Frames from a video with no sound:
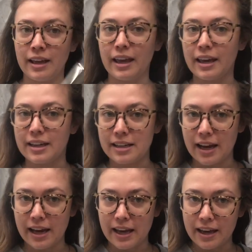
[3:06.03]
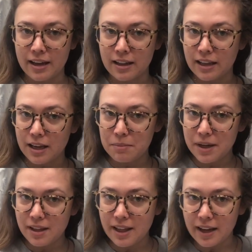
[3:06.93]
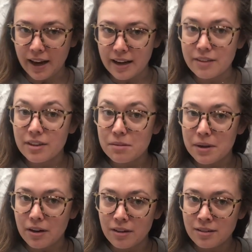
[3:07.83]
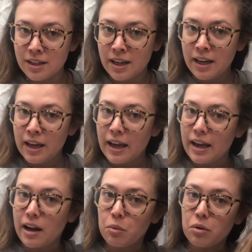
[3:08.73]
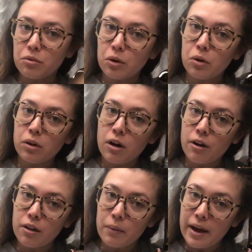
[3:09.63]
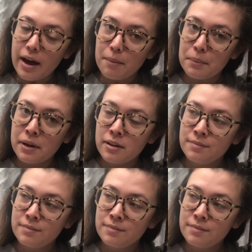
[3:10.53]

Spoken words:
and I clamp it kind of in the middle, and I will roll all the way up.